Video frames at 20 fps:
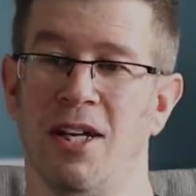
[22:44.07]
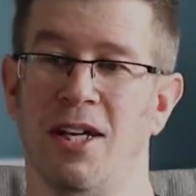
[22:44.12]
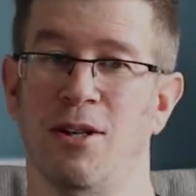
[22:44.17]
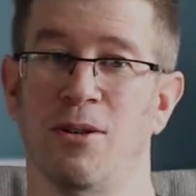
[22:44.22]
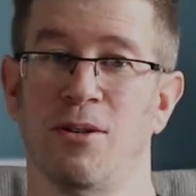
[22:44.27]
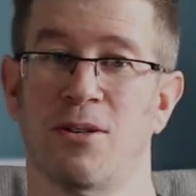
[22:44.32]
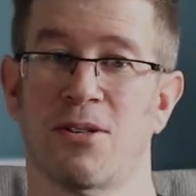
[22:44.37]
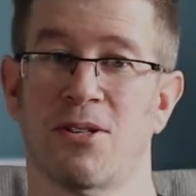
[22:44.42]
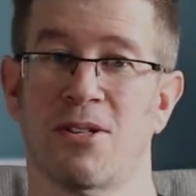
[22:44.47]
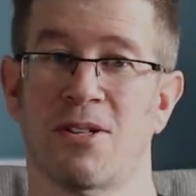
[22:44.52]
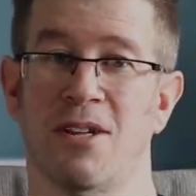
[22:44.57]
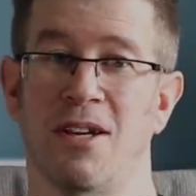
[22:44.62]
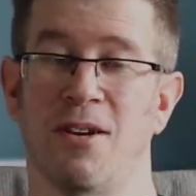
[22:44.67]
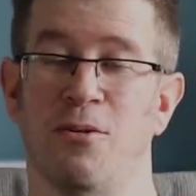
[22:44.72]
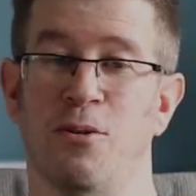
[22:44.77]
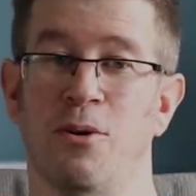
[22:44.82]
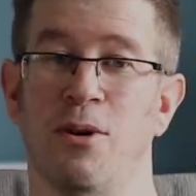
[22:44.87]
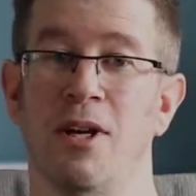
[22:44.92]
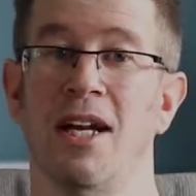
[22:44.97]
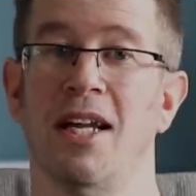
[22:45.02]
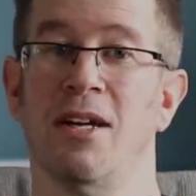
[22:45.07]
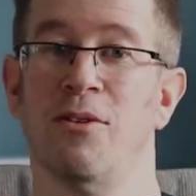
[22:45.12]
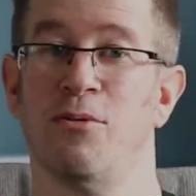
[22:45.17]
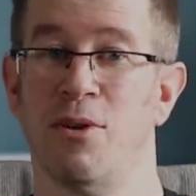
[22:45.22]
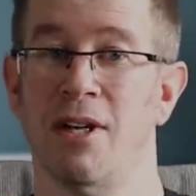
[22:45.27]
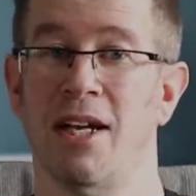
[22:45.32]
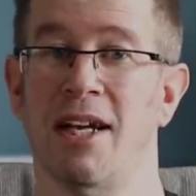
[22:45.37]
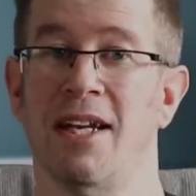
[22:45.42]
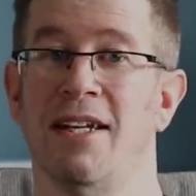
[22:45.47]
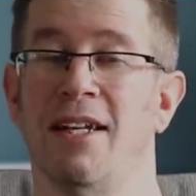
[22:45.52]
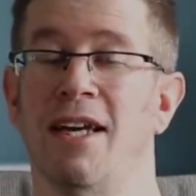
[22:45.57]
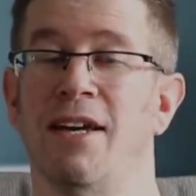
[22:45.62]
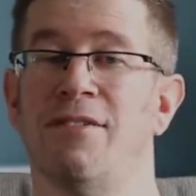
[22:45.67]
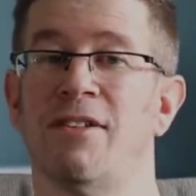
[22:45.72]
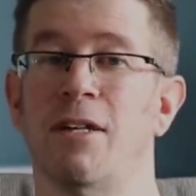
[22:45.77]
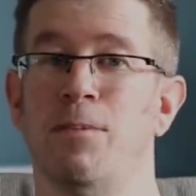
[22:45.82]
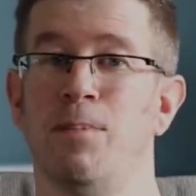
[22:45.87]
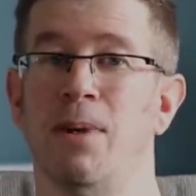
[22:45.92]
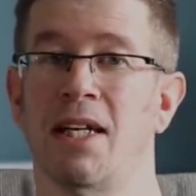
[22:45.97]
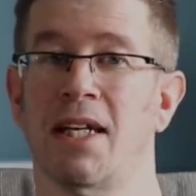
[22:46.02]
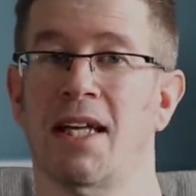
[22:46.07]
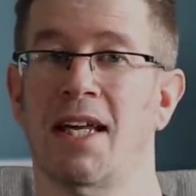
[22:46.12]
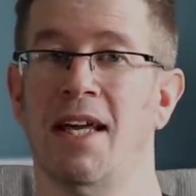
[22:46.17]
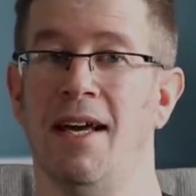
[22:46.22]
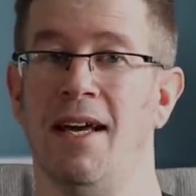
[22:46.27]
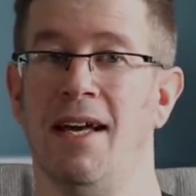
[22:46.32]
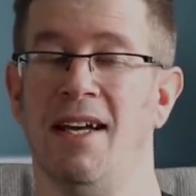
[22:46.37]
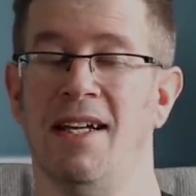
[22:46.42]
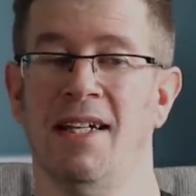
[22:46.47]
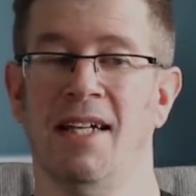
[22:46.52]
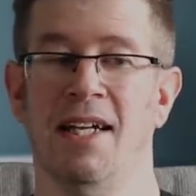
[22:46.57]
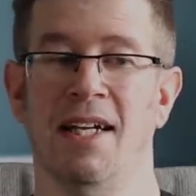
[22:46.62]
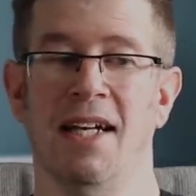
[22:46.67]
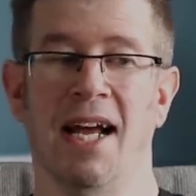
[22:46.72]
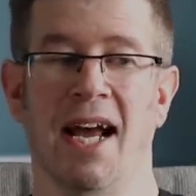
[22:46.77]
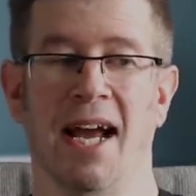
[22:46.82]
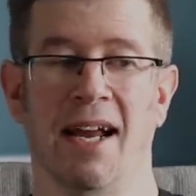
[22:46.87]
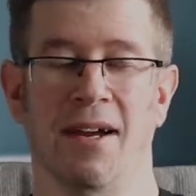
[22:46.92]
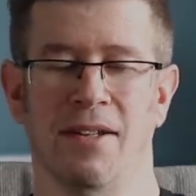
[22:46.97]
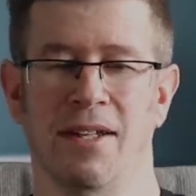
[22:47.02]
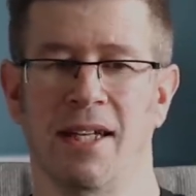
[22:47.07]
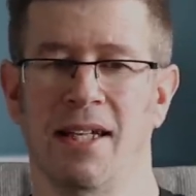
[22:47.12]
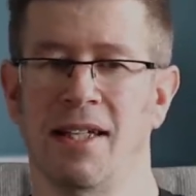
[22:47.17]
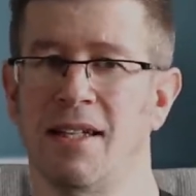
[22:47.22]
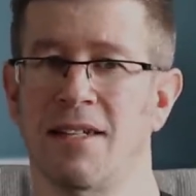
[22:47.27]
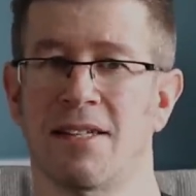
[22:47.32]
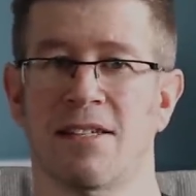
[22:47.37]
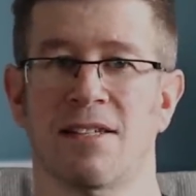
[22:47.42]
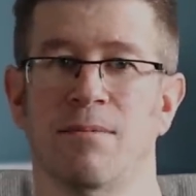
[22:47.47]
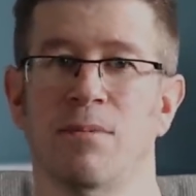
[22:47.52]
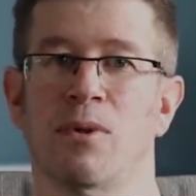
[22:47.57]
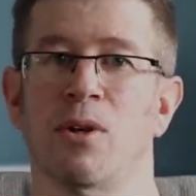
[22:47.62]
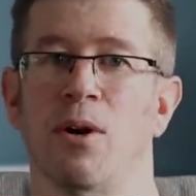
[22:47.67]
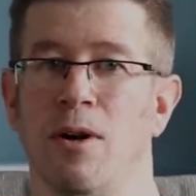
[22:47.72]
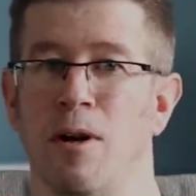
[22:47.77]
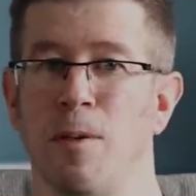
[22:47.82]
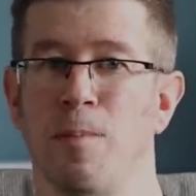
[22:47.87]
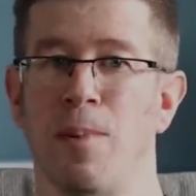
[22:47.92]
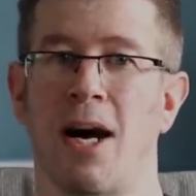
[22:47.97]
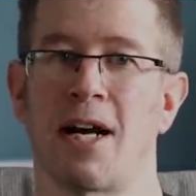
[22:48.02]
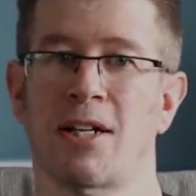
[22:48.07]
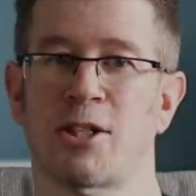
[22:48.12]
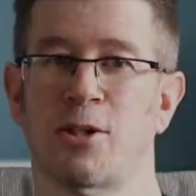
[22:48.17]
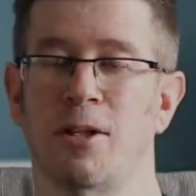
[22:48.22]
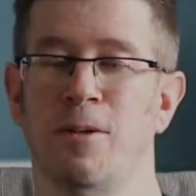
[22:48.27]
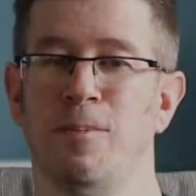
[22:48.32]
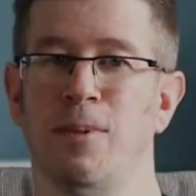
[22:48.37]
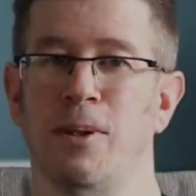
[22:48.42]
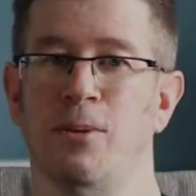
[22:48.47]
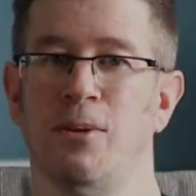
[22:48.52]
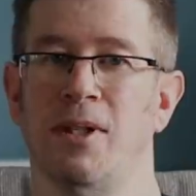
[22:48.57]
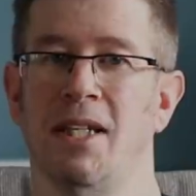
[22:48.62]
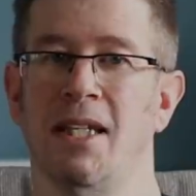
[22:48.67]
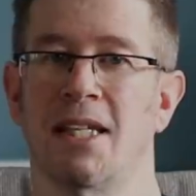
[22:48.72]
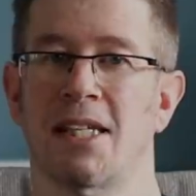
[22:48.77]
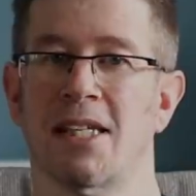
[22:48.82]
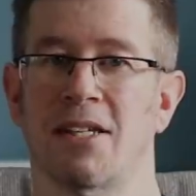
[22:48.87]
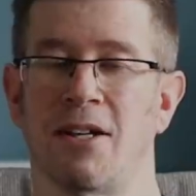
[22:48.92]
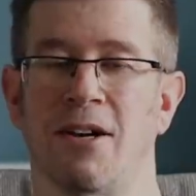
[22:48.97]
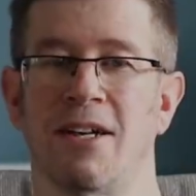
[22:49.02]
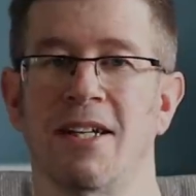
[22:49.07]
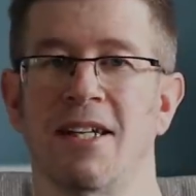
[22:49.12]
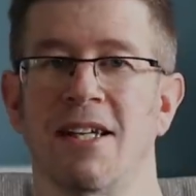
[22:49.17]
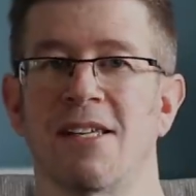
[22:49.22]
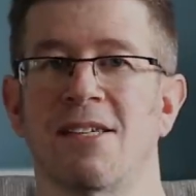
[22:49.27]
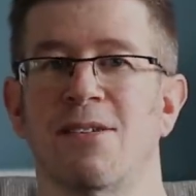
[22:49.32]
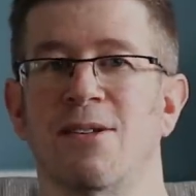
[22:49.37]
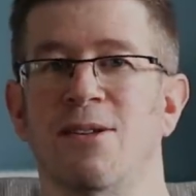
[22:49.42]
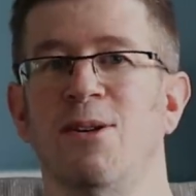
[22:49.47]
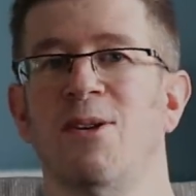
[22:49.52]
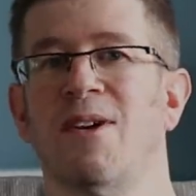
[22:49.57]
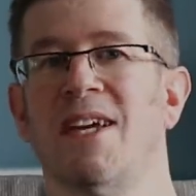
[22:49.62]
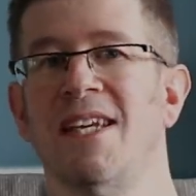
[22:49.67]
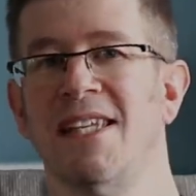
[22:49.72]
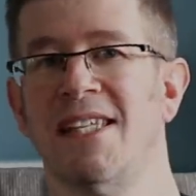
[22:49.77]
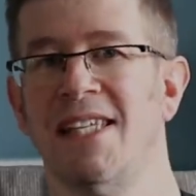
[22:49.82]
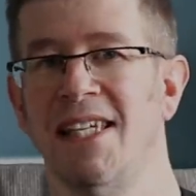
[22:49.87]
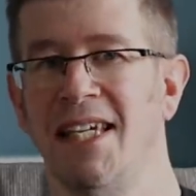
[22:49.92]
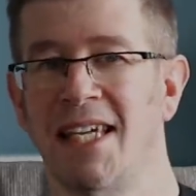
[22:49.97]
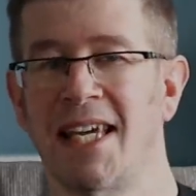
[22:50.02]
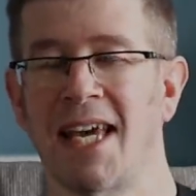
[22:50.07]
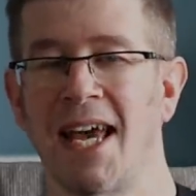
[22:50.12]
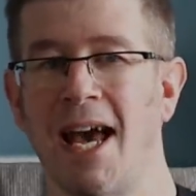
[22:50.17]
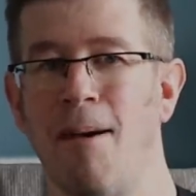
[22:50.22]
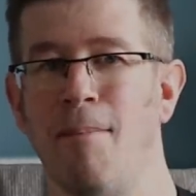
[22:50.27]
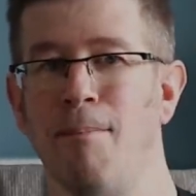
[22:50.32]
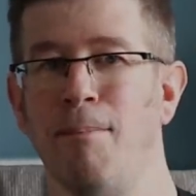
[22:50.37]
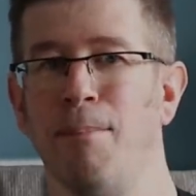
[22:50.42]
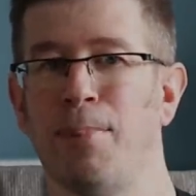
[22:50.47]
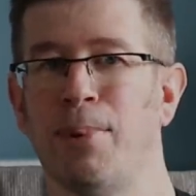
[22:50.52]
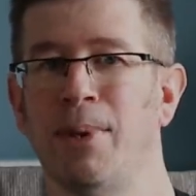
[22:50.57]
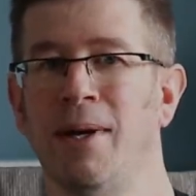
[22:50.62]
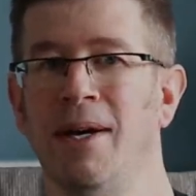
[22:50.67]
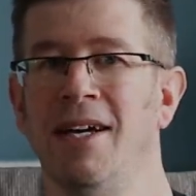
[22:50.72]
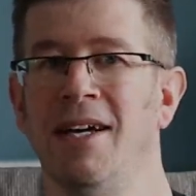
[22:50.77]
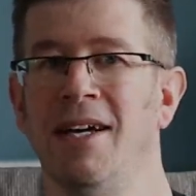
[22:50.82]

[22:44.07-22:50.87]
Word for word: It looks a really really nifty bit of kit, and I think there's some kind of battery built inside it, so you can decamp